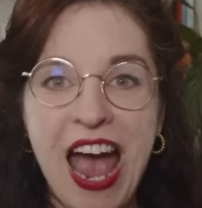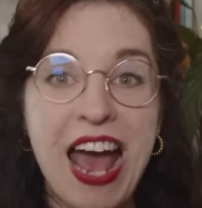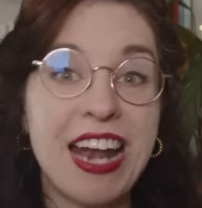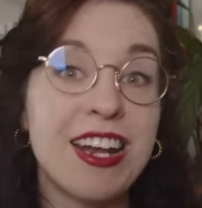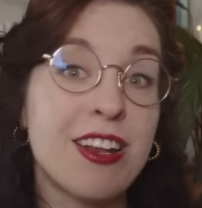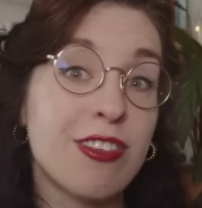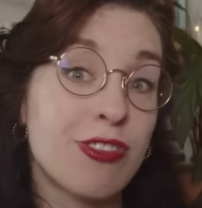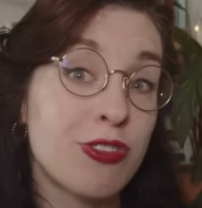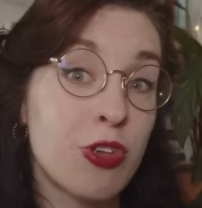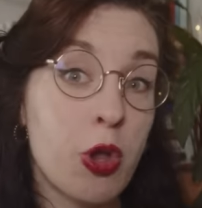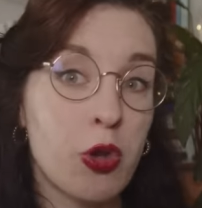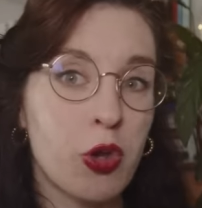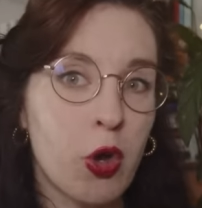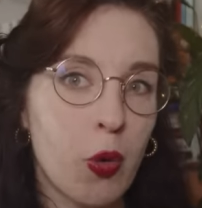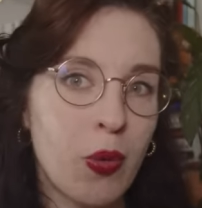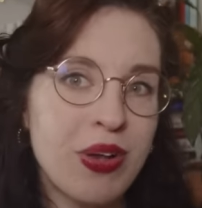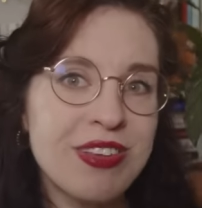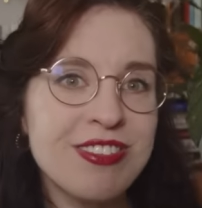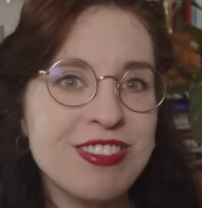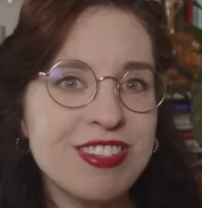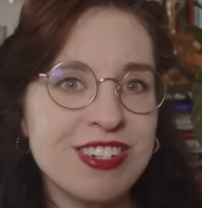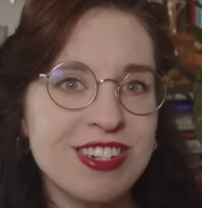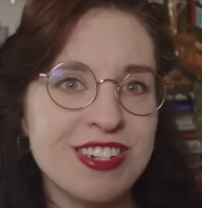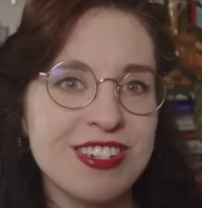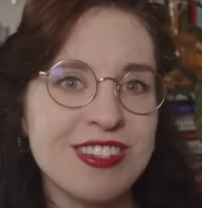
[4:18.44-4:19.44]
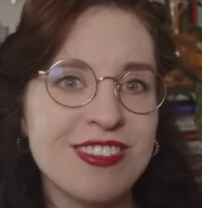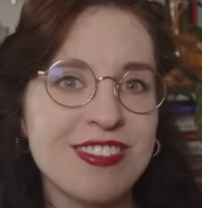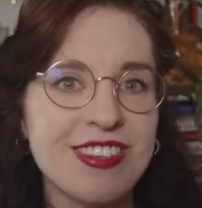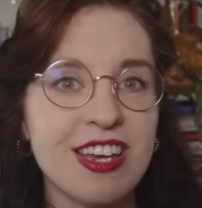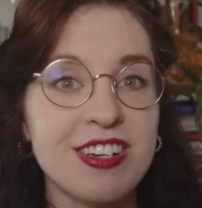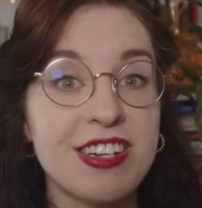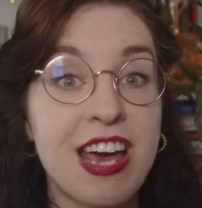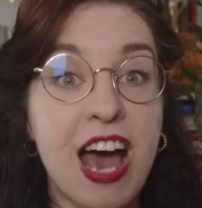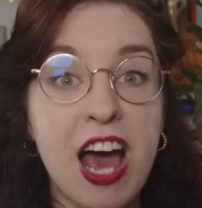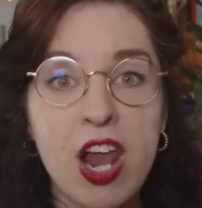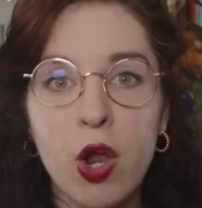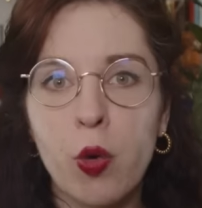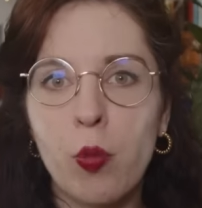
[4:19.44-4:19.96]
and it's no coincidence
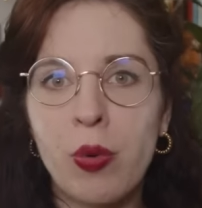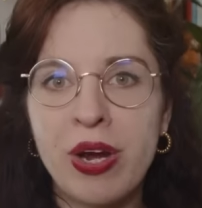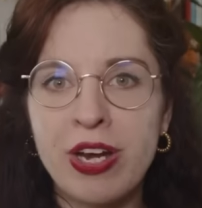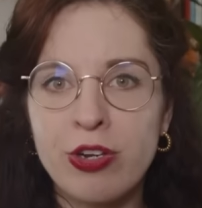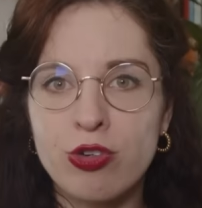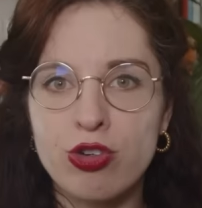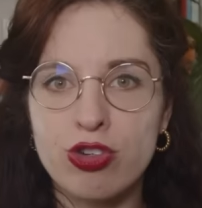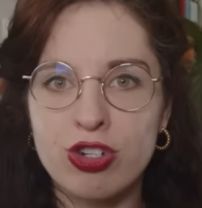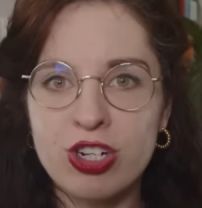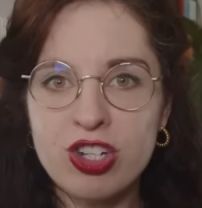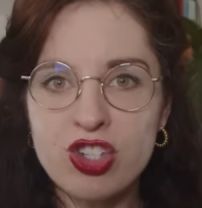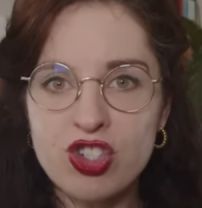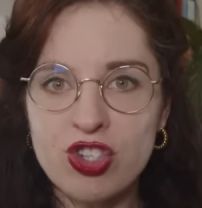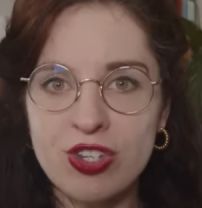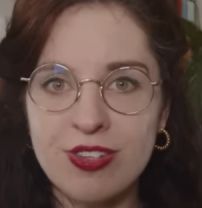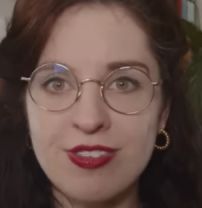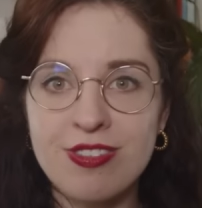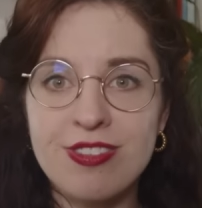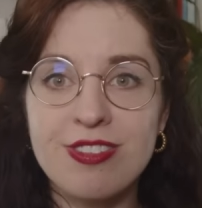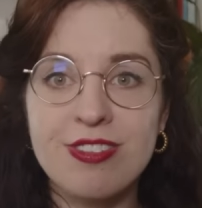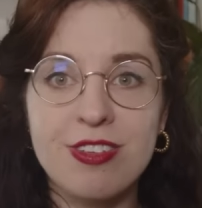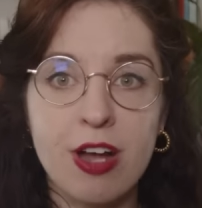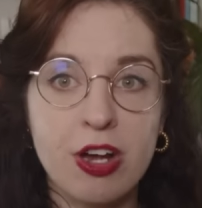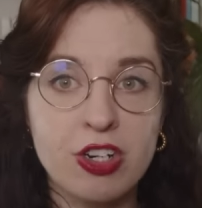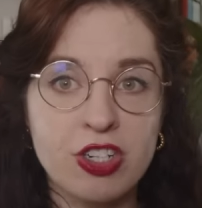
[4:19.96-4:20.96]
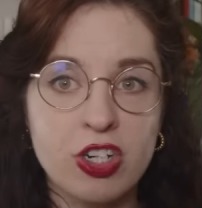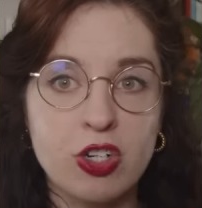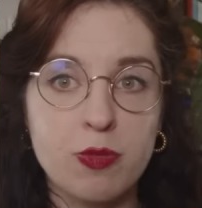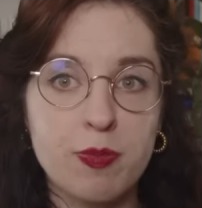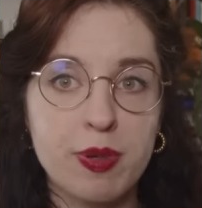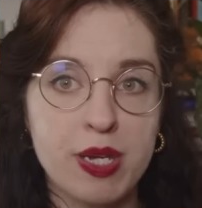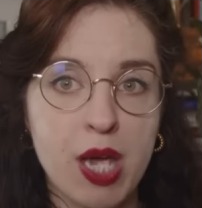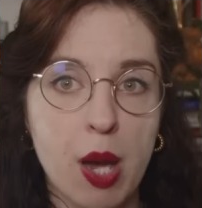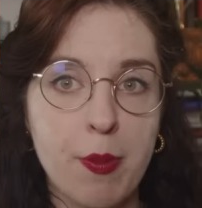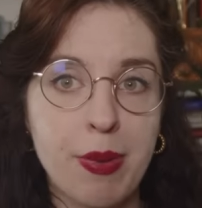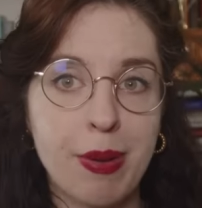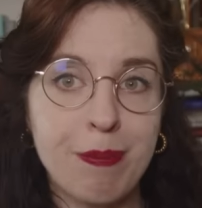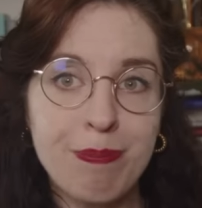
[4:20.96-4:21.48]
that Halloween traditions started
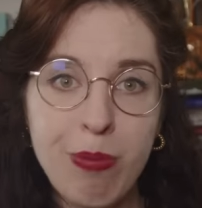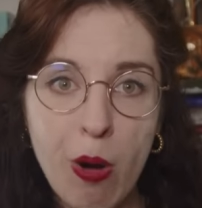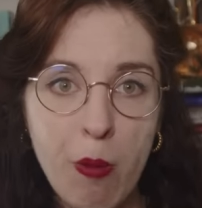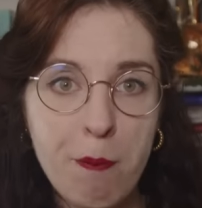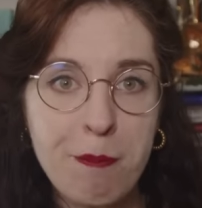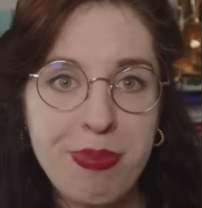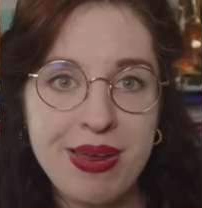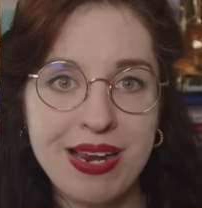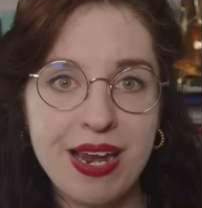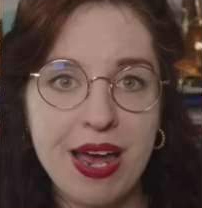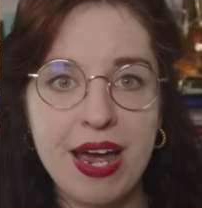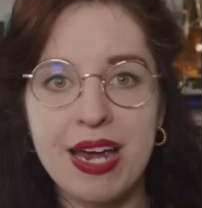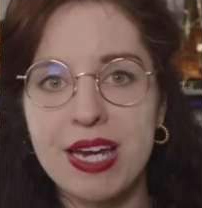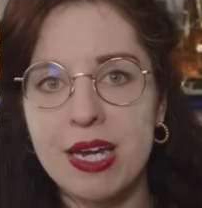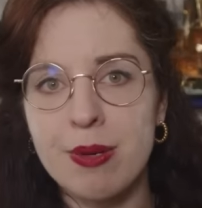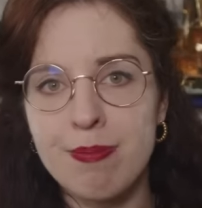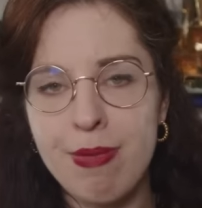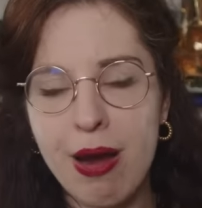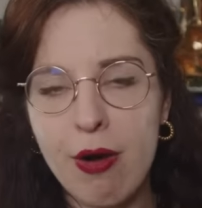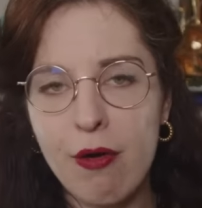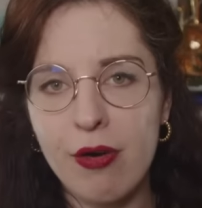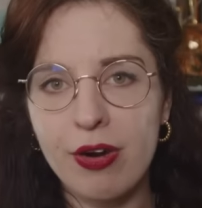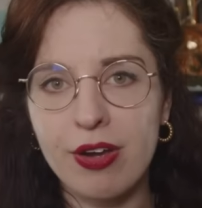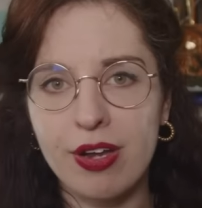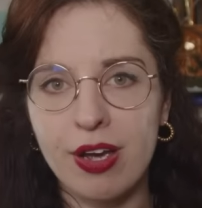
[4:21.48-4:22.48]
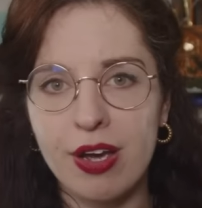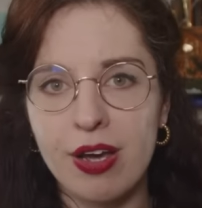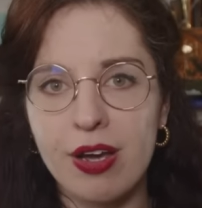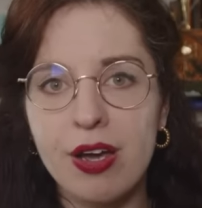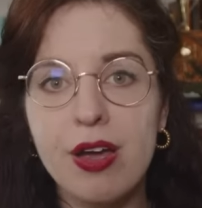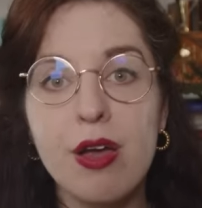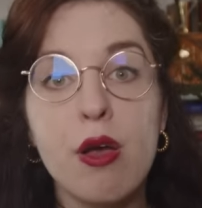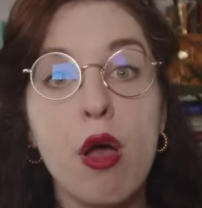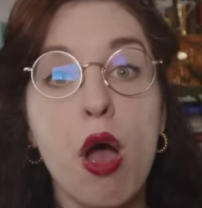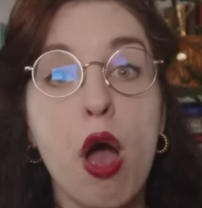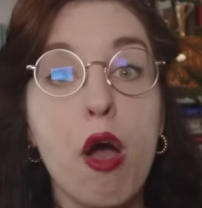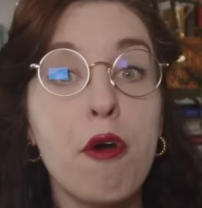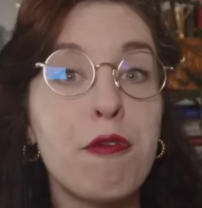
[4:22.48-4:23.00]
becoming popular in America
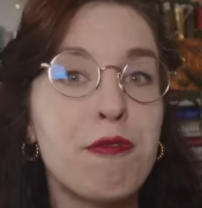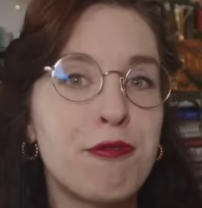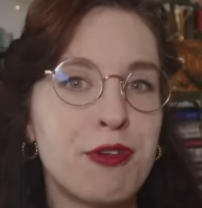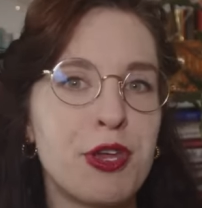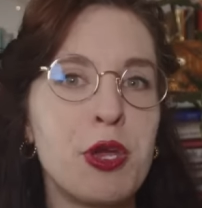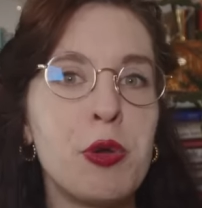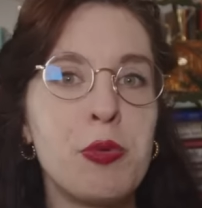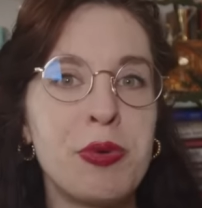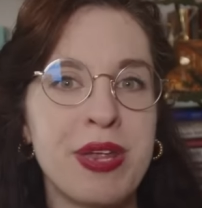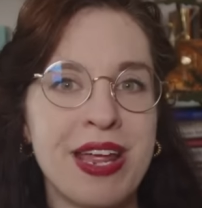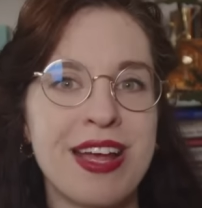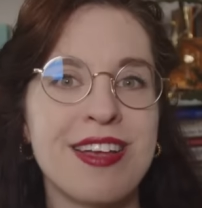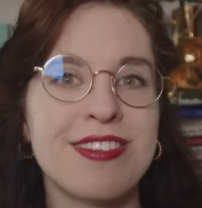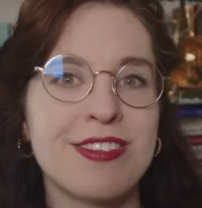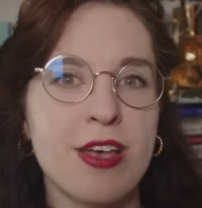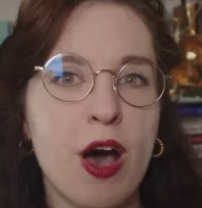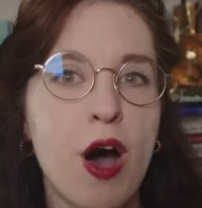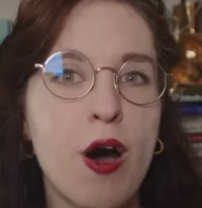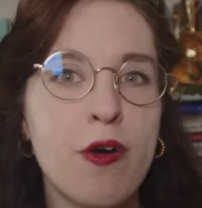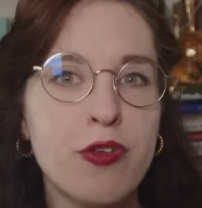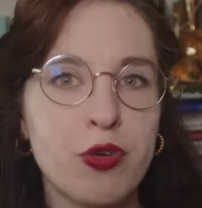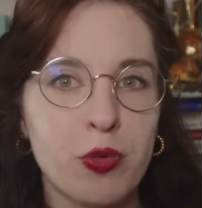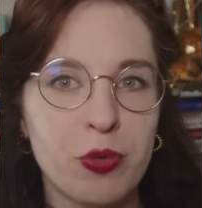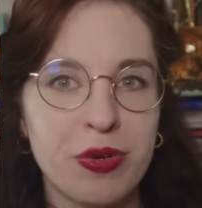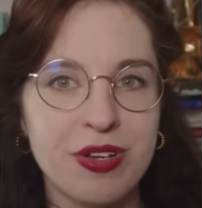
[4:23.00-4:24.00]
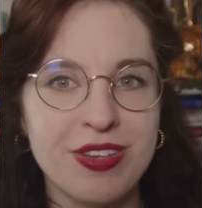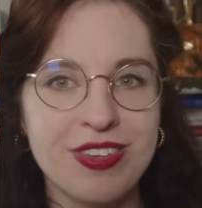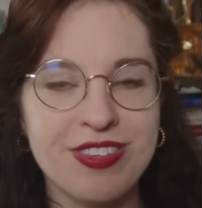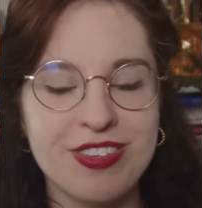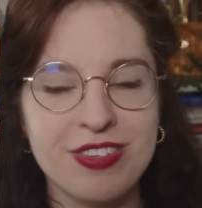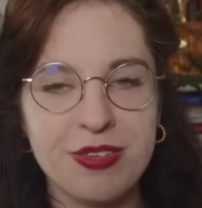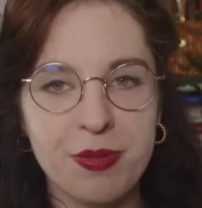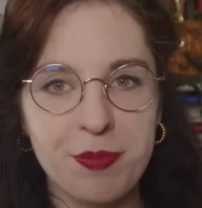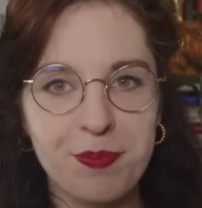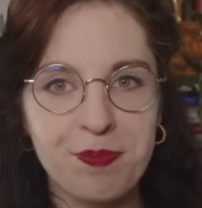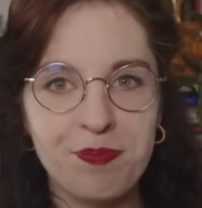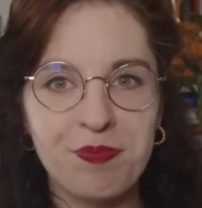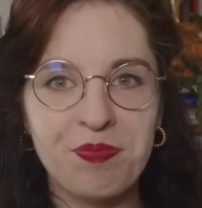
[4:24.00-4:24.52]
a few years
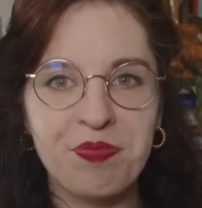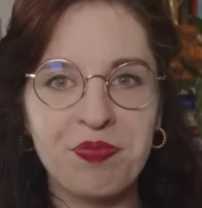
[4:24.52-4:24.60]
afterwards.